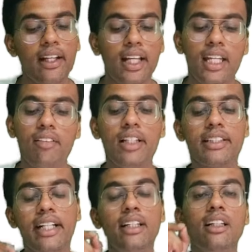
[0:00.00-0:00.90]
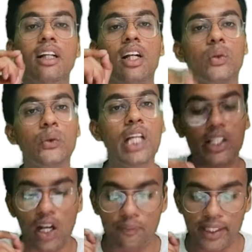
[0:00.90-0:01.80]
He will send to the
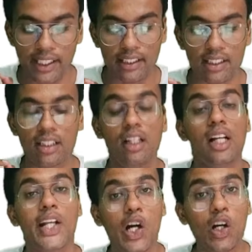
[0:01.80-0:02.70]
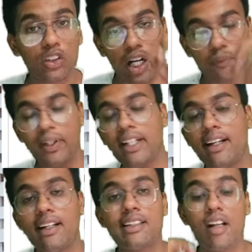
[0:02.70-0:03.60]
corporate debtor. Now, corporate
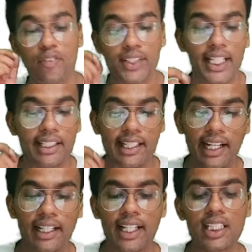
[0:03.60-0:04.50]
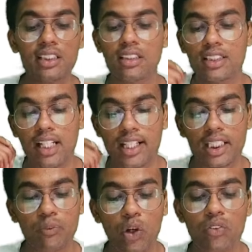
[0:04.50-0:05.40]
debtor shall within 10 days shall
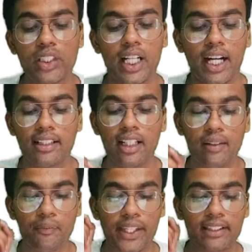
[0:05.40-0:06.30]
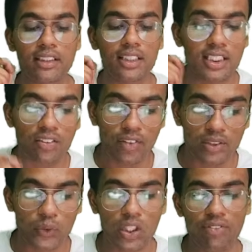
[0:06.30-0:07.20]
respond with either existence of
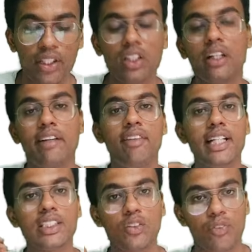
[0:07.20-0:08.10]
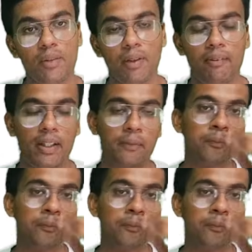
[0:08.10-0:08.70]
dispute if any or evidence of repayment.